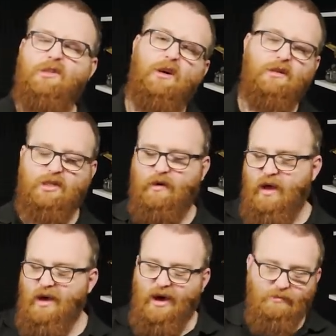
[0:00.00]
Start. So
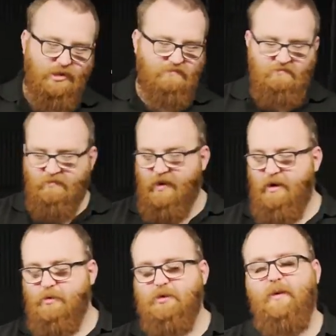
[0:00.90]
I'm just
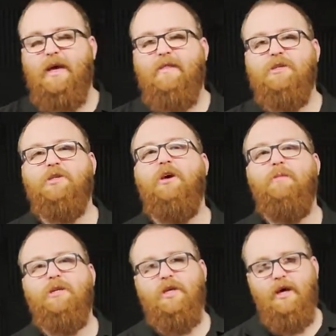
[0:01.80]
very much playing the
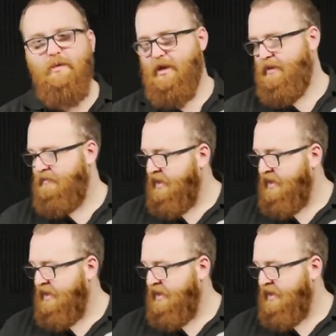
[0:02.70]
skirmish game here.